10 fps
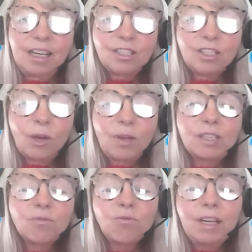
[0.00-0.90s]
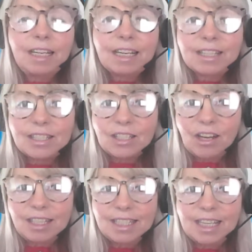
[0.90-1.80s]
So it's really
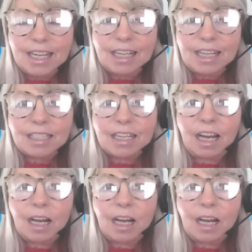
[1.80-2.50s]
excited.